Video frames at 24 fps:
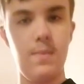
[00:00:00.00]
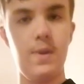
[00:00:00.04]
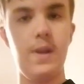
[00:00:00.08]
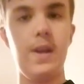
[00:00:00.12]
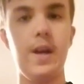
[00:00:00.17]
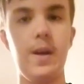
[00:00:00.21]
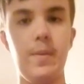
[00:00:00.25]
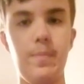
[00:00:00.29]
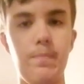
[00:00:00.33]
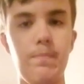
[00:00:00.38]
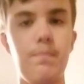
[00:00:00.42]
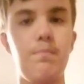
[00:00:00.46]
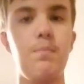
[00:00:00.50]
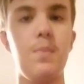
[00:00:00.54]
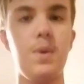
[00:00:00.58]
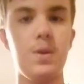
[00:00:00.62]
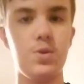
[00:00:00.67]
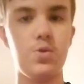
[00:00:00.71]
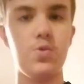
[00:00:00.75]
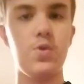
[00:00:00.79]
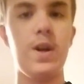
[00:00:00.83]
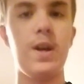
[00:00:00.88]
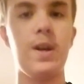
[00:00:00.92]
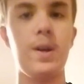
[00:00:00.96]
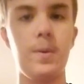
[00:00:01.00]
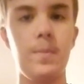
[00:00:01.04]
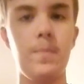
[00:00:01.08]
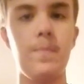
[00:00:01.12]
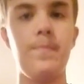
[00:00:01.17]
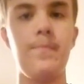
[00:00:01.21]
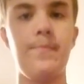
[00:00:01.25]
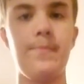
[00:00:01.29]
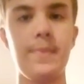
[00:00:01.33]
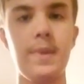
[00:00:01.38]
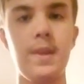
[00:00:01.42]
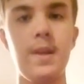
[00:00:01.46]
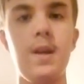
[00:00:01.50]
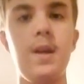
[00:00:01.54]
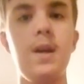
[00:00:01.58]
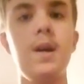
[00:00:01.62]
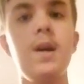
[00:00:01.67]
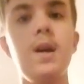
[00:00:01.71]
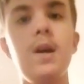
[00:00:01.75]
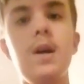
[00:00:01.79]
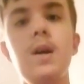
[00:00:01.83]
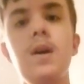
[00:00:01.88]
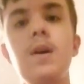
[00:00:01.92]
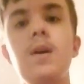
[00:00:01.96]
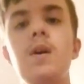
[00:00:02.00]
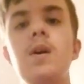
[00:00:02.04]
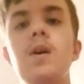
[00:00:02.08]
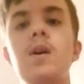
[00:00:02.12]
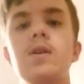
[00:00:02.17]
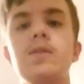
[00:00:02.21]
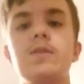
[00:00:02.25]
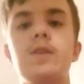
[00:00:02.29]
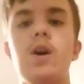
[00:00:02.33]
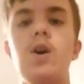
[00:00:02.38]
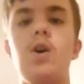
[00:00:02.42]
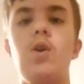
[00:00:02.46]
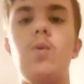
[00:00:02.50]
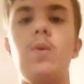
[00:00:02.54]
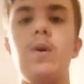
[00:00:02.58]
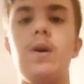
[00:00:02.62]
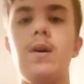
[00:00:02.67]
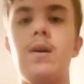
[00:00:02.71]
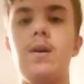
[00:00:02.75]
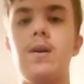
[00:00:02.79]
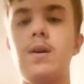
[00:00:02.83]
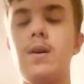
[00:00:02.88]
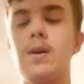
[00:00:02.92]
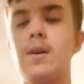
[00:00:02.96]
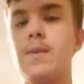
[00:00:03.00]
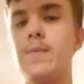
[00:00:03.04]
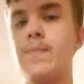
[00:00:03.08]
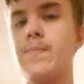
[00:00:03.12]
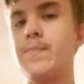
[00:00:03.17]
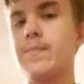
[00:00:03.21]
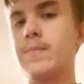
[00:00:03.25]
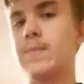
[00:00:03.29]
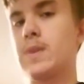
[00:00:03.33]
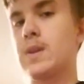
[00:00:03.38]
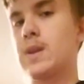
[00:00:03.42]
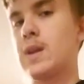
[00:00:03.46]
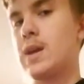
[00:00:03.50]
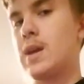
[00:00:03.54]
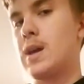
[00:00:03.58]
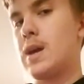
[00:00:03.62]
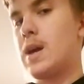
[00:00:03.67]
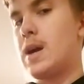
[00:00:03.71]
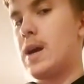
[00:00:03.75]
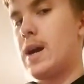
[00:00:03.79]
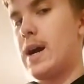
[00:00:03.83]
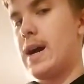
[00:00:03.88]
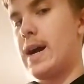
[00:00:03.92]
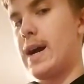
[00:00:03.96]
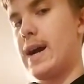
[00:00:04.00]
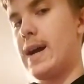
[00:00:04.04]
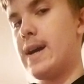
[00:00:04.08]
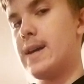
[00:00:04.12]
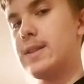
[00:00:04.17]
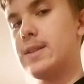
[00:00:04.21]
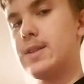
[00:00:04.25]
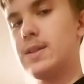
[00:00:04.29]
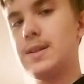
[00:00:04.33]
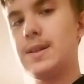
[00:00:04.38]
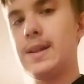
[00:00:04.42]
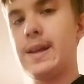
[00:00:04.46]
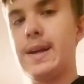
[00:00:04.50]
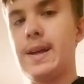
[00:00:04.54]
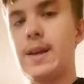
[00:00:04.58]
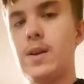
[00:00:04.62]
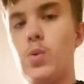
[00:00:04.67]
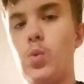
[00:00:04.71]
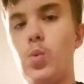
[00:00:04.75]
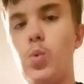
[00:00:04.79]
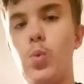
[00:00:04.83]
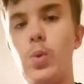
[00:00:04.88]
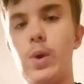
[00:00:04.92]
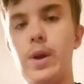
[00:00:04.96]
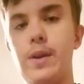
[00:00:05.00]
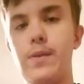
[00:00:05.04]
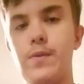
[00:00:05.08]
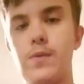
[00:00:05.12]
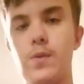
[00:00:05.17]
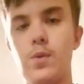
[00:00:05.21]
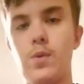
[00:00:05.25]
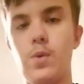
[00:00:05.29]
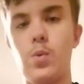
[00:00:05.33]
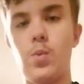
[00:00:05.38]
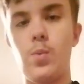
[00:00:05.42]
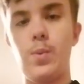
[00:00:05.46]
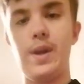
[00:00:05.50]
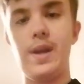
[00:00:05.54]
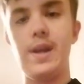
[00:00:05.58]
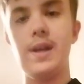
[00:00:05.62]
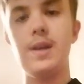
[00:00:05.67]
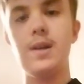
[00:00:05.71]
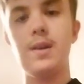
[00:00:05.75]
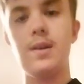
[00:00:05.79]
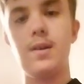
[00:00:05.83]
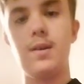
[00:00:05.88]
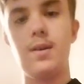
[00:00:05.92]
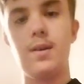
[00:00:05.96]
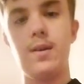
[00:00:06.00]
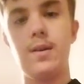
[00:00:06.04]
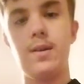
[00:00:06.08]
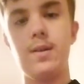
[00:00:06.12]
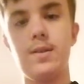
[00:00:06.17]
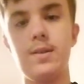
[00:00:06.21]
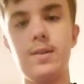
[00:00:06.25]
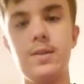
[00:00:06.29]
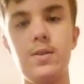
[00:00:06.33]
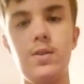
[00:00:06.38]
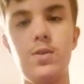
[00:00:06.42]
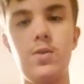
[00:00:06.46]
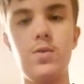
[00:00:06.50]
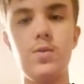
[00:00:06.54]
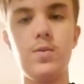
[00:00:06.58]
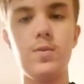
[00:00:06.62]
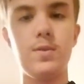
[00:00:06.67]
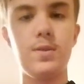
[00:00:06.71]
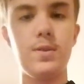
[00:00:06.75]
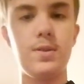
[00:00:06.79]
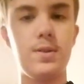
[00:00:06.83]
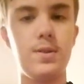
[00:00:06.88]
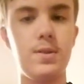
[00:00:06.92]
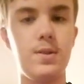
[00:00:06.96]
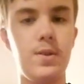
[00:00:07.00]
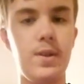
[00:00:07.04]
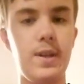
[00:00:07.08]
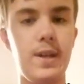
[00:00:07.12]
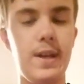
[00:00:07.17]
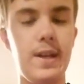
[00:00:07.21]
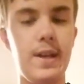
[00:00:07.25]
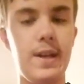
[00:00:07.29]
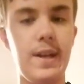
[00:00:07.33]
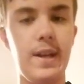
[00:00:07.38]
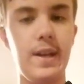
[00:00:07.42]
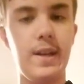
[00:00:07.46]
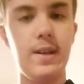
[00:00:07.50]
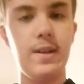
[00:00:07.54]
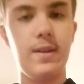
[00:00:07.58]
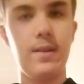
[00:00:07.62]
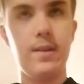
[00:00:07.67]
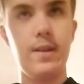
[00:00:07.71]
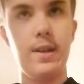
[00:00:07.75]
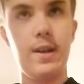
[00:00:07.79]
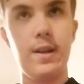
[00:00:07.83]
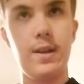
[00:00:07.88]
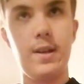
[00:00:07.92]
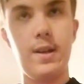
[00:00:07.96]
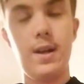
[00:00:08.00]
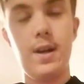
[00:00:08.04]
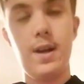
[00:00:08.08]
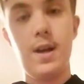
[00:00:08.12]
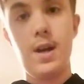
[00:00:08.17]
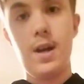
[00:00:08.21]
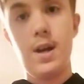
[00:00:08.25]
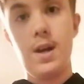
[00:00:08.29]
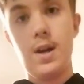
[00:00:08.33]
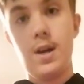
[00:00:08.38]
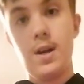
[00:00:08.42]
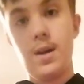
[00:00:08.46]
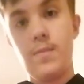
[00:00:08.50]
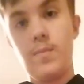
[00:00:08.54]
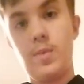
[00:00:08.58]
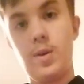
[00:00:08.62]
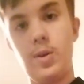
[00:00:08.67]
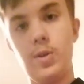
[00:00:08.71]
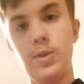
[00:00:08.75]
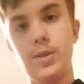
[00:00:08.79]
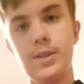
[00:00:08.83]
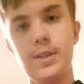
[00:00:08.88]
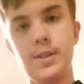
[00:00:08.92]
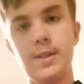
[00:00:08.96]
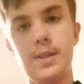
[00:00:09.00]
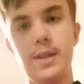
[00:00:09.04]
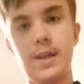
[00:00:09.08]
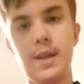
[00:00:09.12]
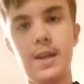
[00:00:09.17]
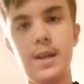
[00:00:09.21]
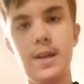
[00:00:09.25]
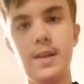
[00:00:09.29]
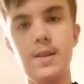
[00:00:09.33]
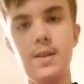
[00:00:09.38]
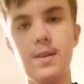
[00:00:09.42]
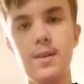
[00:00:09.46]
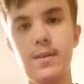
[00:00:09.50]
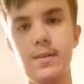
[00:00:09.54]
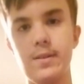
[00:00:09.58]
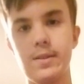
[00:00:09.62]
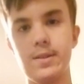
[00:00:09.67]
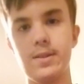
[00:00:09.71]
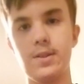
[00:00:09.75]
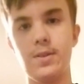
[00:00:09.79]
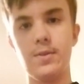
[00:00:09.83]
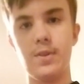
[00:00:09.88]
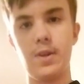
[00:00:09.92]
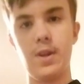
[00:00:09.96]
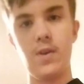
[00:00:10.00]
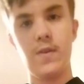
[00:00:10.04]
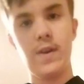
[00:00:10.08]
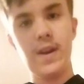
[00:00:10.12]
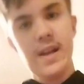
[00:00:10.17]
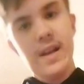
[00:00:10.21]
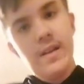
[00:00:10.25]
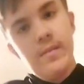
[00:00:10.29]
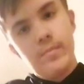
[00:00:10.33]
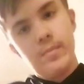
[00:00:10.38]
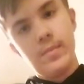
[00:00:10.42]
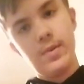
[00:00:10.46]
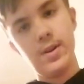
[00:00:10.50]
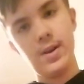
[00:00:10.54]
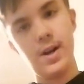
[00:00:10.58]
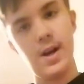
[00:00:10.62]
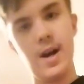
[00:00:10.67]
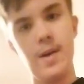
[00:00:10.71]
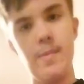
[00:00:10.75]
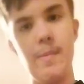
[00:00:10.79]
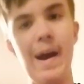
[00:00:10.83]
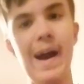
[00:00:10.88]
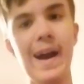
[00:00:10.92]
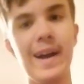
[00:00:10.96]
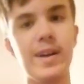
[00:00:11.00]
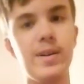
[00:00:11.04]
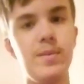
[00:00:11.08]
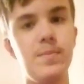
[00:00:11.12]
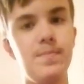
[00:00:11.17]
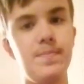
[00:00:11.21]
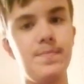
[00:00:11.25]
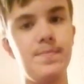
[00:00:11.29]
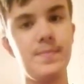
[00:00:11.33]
Yep, a strike. So I had to like wait for a week and so so that I can like post again. So there I am. I'm back.